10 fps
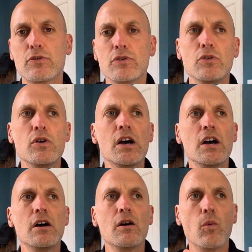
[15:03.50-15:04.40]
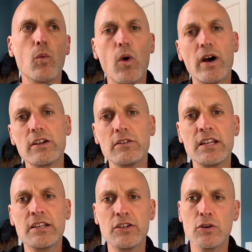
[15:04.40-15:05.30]
through what you
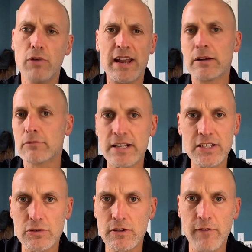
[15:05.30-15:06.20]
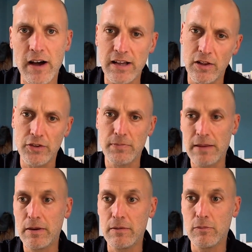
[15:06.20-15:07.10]
need to do, writing registry files.
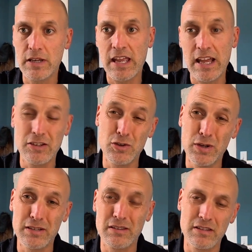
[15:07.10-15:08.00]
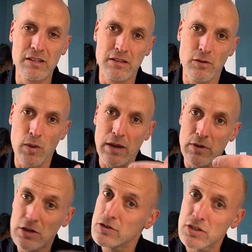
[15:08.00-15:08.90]
Maybe we can't do it the way we
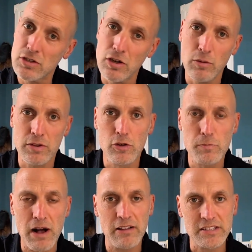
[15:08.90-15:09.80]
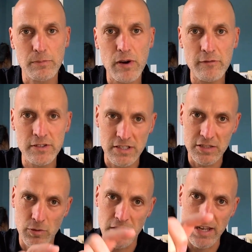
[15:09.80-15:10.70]
used to do it with group policy
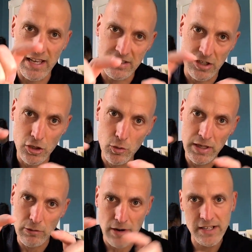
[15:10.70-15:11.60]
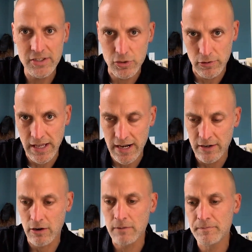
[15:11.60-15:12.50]
preferences with a nice GUI registry
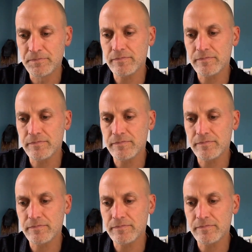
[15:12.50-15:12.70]
editor.